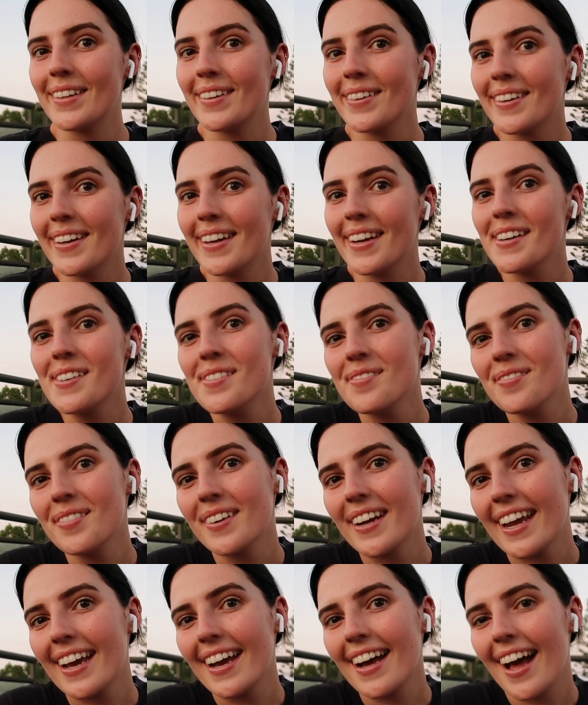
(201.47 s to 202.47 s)
Good
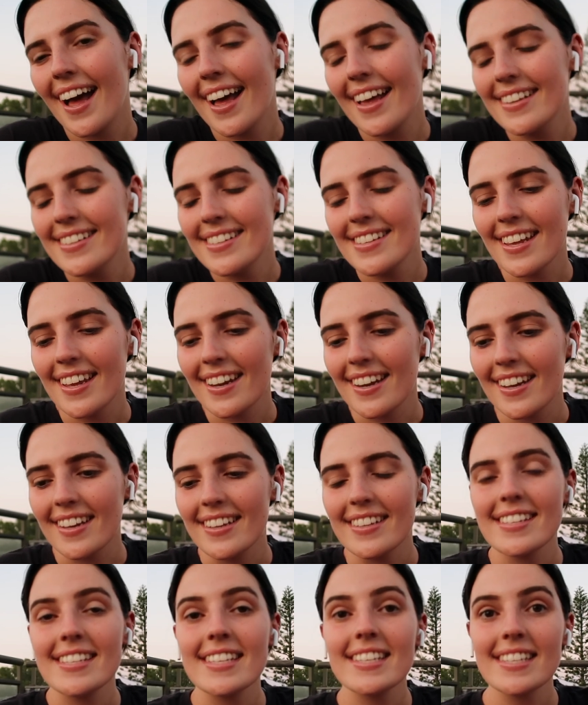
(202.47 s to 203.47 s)
morning, guys. It
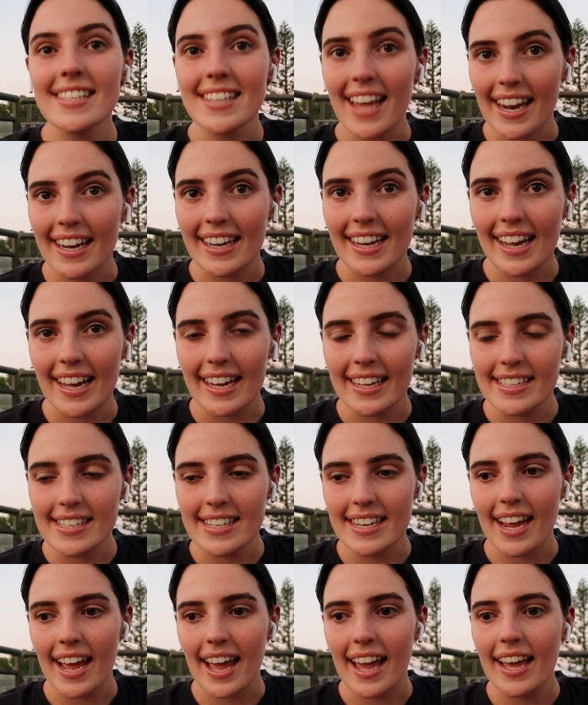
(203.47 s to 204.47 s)
is Saturday
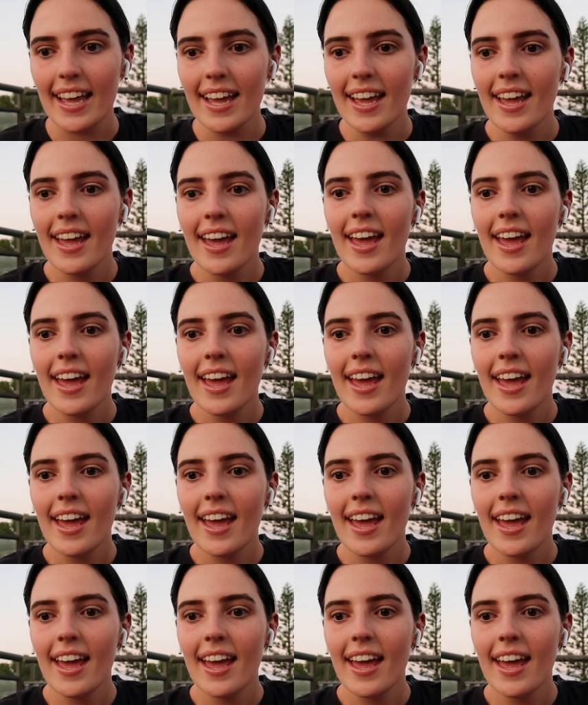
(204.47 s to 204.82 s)
today